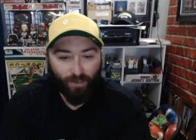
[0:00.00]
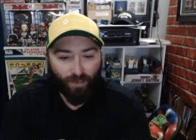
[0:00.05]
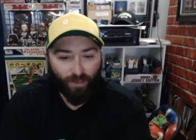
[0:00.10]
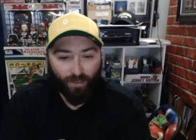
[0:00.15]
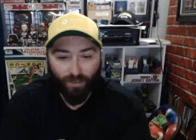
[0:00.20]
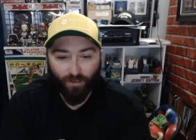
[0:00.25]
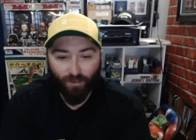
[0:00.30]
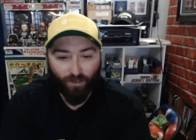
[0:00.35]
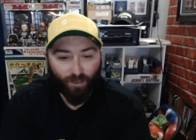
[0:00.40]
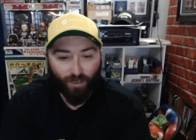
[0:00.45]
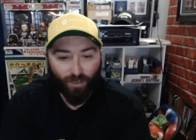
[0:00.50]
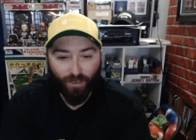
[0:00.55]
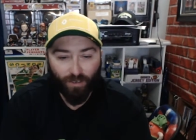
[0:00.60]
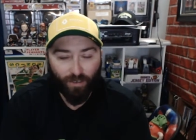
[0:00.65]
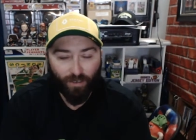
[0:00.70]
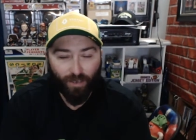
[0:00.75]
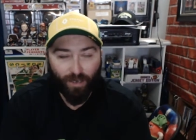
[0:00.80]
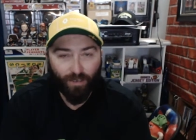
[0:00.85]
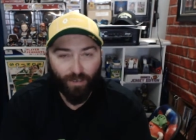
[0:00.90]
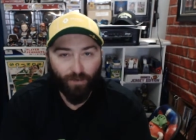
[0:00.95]
and you
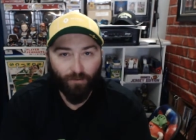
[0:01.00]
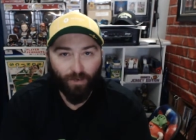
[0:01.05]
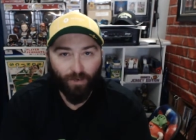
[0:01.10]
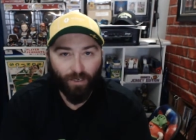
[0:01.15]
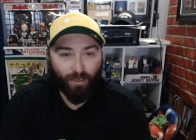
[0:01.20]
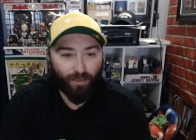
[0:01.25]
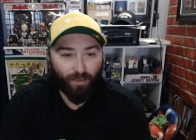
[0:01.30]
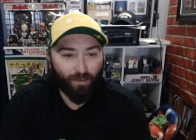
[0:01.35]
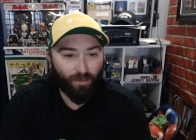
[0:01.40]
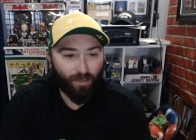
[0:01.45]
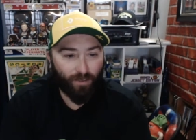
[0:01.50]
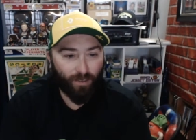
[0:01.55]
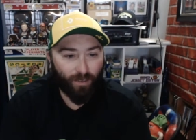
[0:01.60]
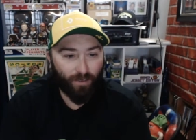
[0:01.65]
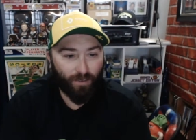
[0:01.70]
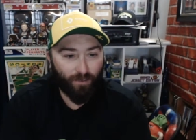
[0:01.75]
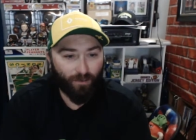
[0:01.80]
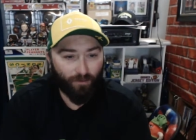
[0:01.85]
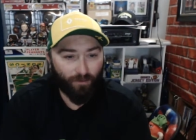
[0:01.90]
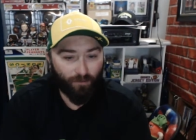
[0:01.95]
can anyone can
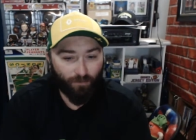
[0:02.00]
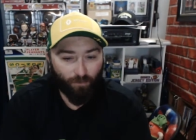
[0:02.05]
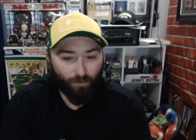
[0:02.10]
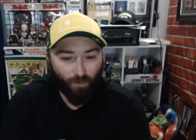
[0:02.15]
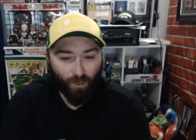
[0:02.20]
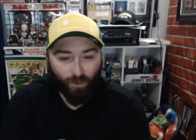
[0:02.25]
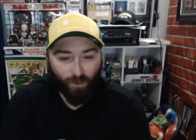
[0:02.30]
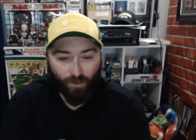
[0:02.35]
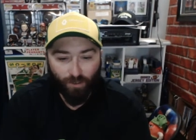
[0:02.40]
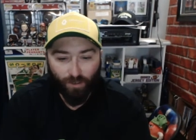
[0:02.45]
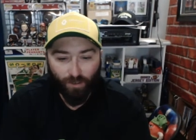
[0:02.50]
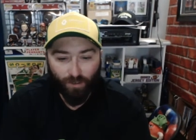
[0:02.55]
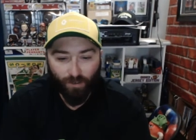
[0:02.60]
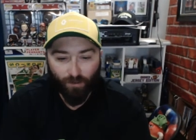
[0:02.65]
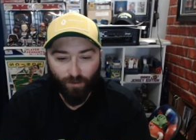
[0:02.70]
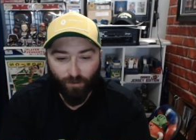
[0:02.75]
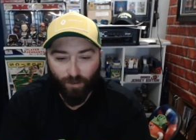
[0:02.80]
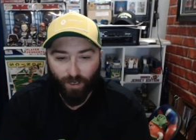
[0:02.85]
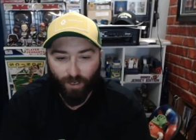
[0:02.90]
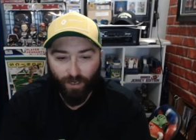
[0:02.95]
sell boxes
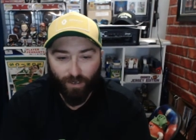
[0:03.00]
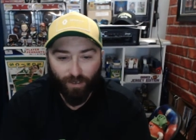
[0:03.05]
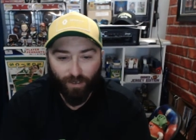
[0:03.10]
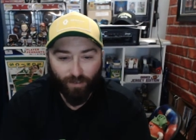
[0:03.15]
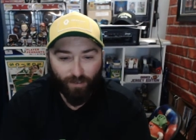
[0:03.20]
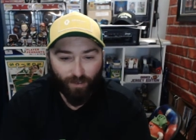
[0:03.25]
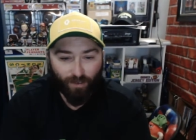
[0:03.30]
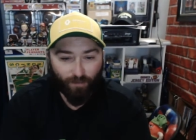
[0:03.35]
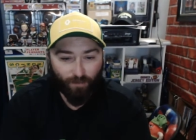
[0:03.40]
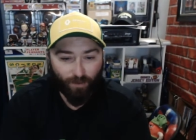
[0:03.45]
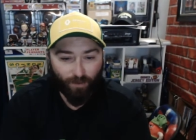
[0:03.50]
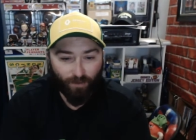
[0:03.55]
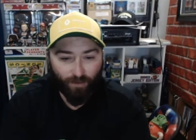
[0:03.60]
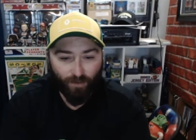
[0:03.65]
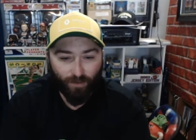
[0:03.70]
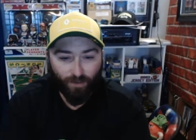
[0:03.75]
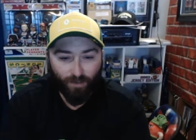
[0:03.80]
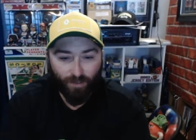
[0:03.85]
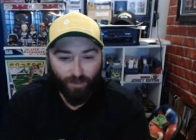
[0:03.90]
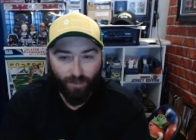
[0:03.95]
or cards up
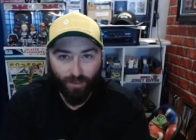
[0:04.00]
on the,